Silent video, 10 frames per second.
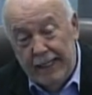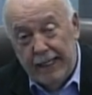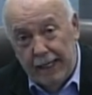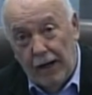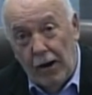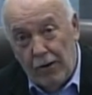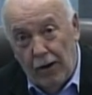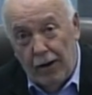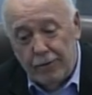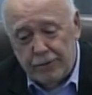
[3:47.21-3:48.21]
in our
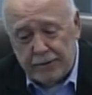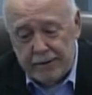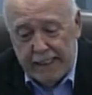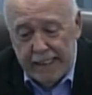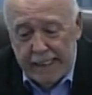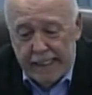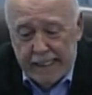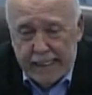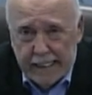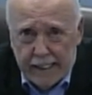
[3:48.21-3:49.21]
house,
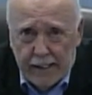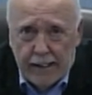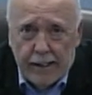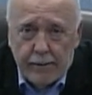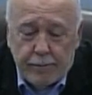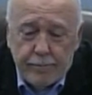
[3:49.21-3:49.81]
uh,